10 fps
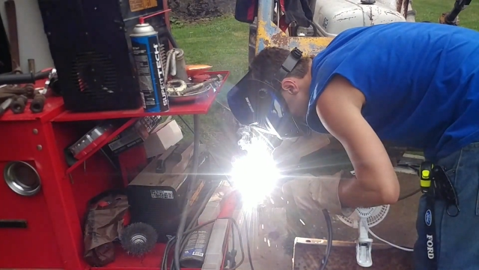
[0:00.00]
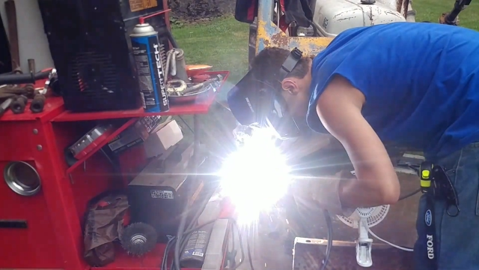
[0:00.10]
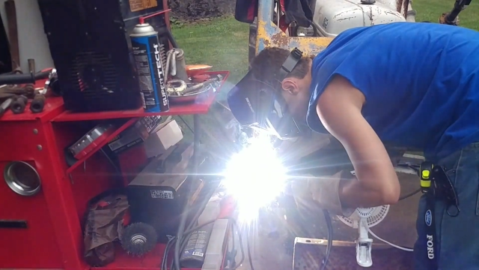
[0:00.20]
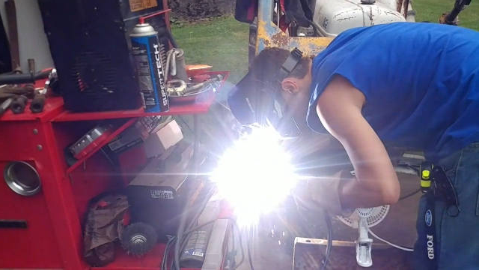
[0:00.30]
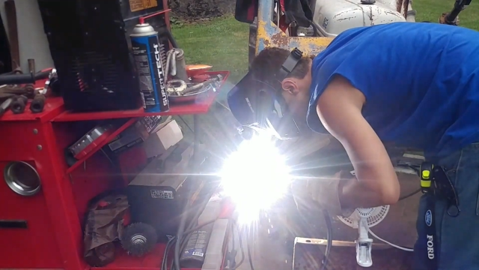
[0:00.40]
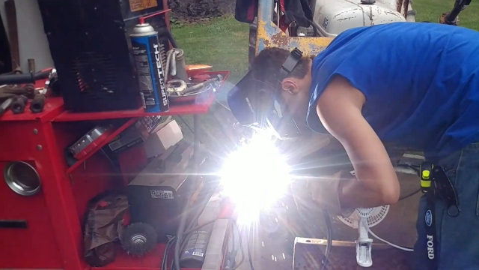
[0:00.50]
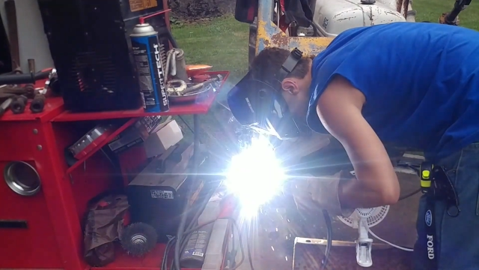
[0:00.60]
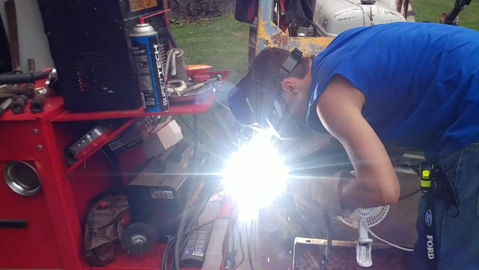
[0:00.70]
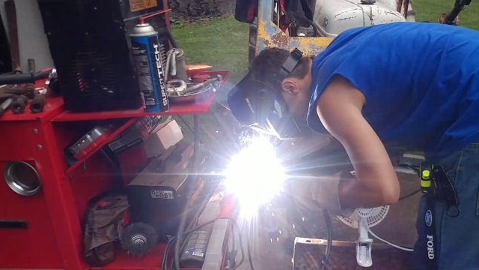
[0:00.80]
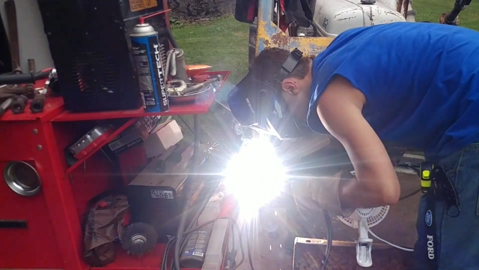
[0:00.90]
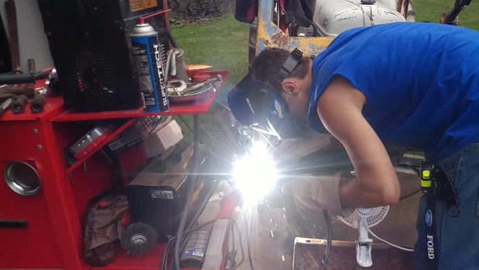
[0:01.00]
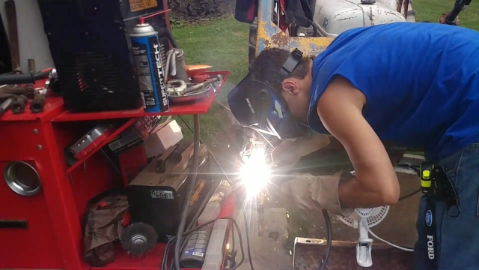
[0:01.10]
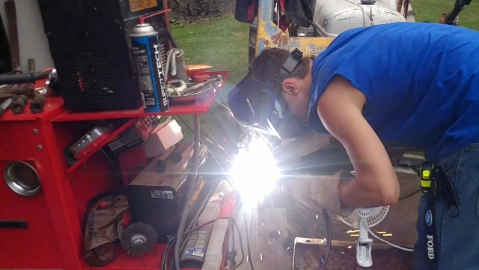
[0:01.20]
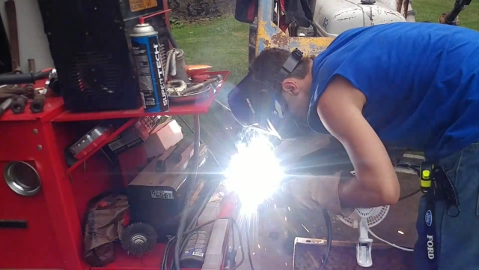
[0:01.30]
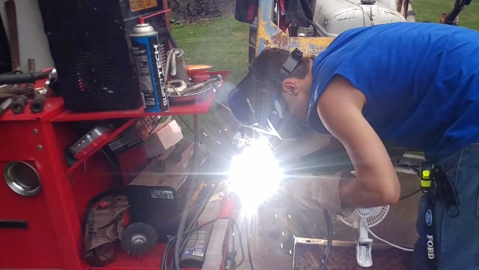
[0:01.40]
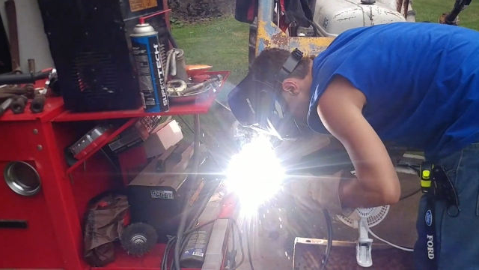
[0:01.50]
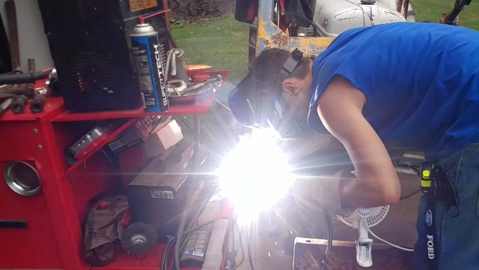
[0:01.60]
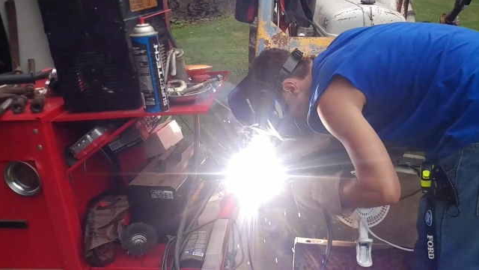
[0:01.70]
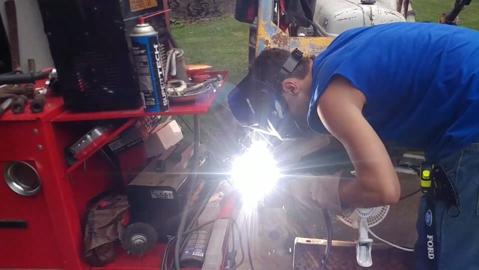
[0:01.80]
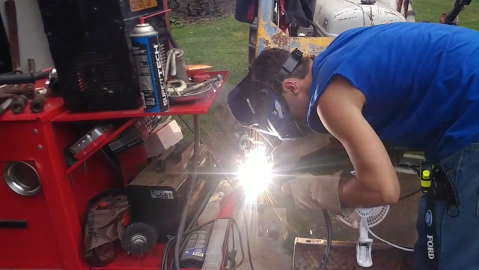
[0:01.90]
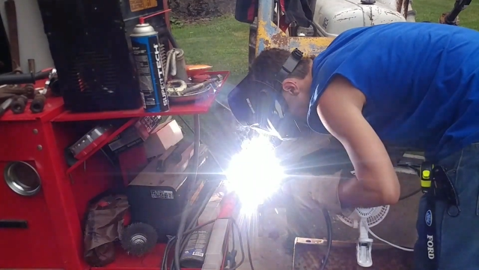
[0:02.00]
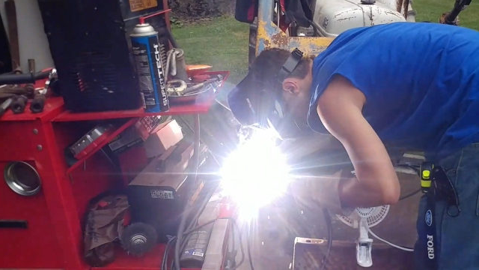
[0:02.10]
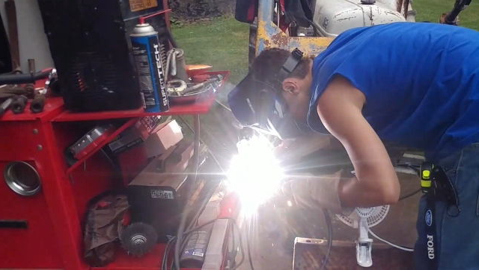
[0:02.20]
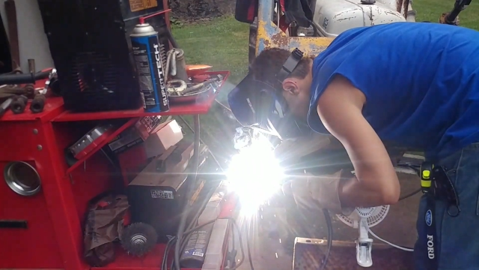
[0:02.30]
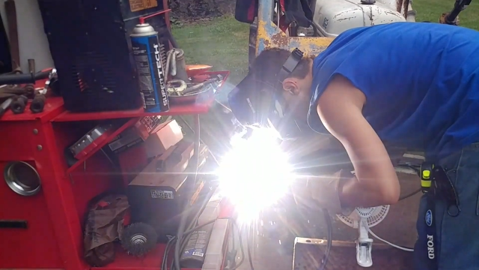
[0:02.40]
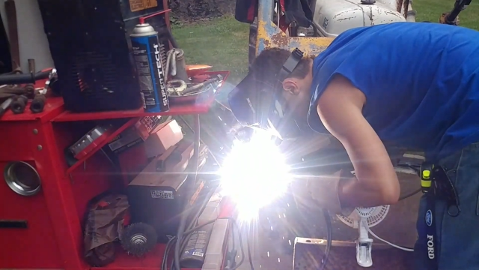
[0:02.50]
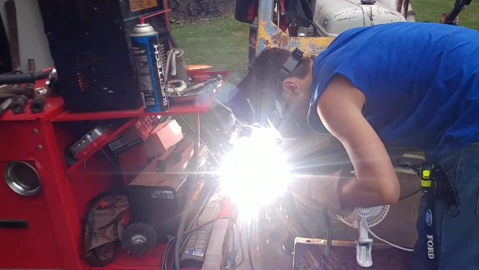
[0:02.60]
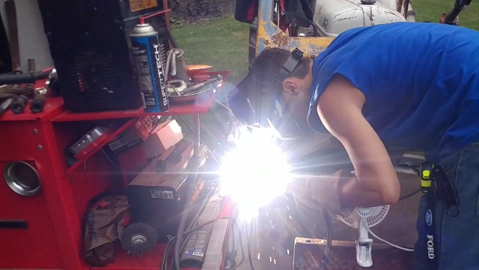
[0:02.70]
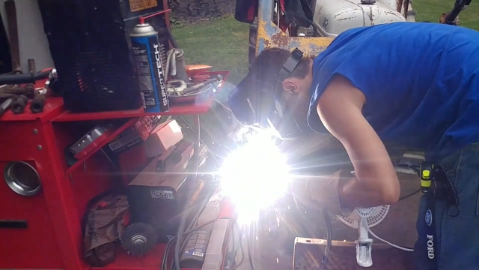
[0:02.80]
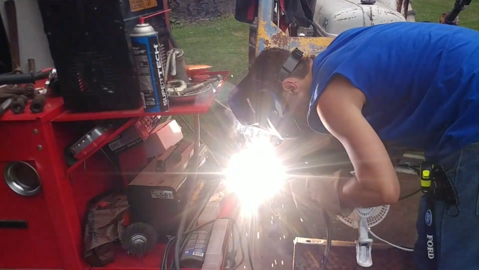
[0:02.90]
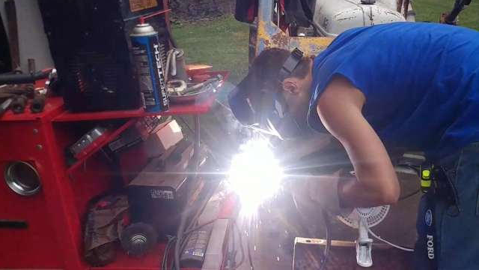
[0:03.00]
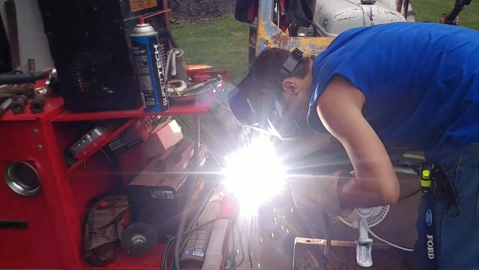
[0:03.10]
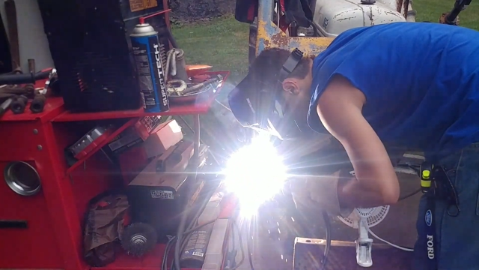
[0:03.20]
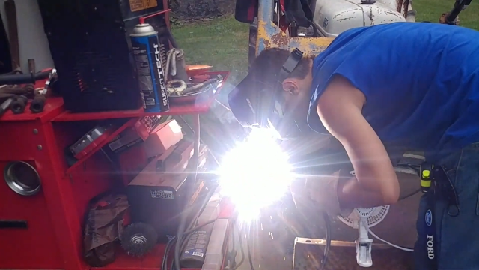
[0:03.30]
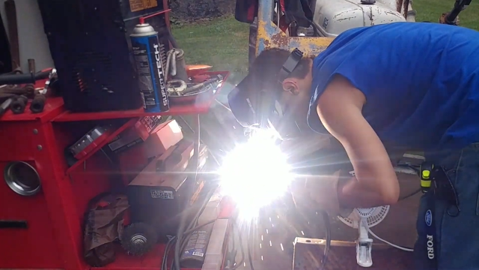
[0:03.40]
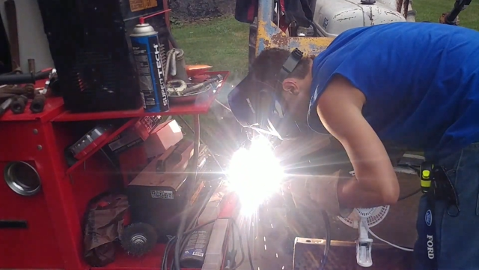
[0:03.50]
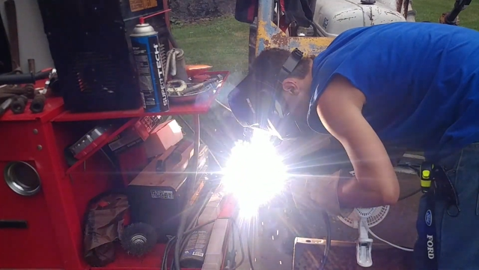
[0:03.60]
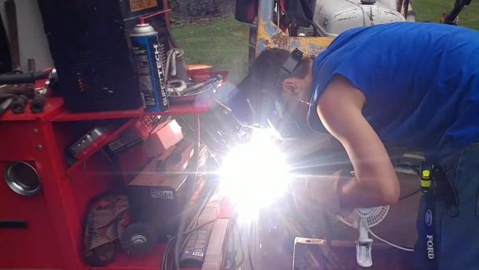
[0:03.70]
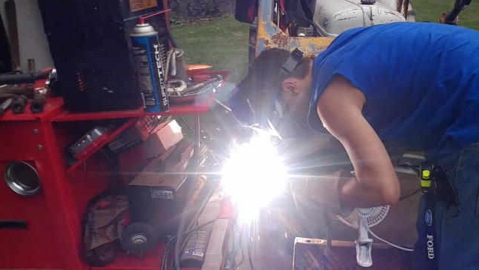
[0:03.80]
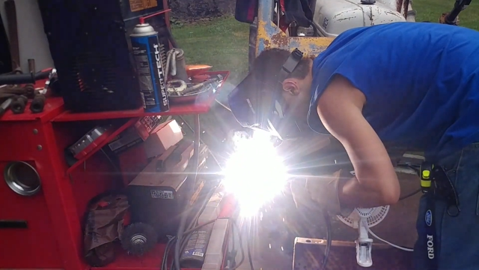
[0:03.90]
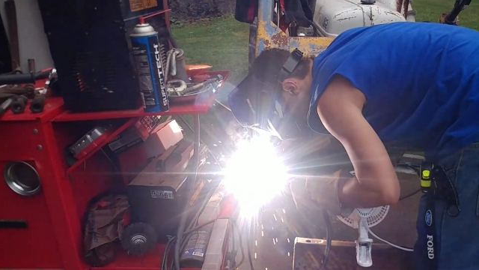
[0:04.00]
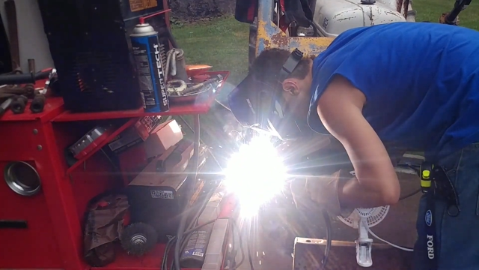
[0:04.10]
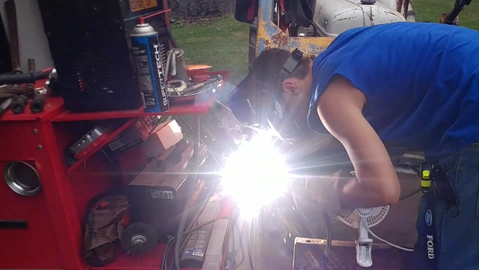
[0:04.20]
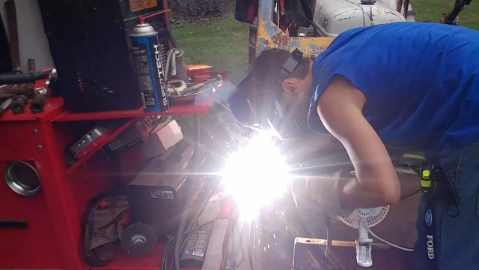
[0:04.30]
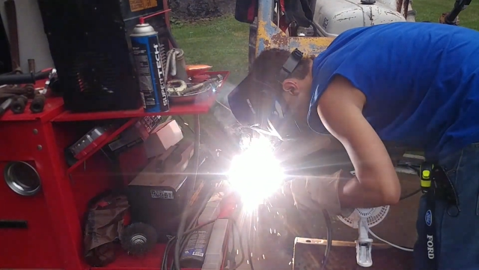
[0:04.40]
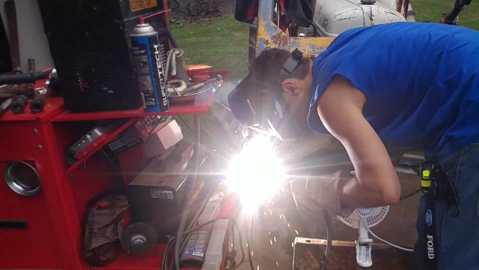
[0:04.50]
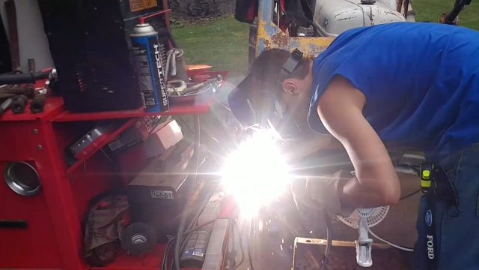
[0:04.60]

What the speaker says: (no speaker visible)